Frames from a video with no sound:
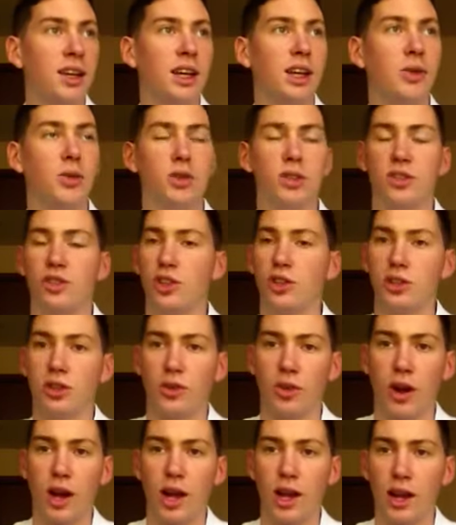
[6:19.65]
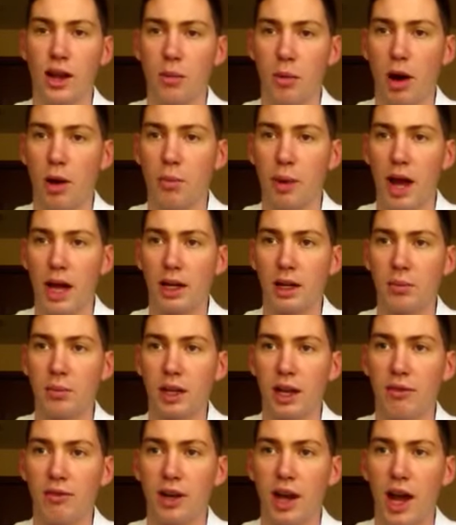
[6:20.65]
He was just great, our backup
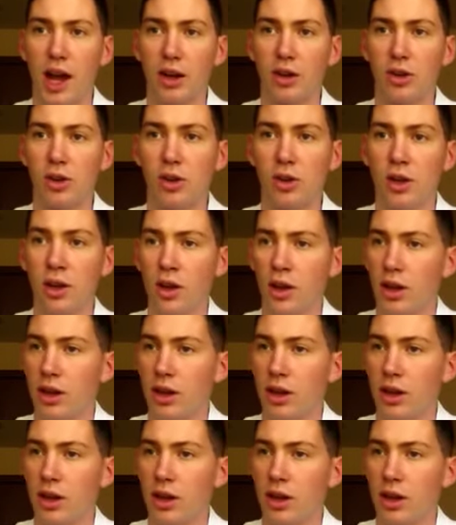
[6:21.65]
left tackle.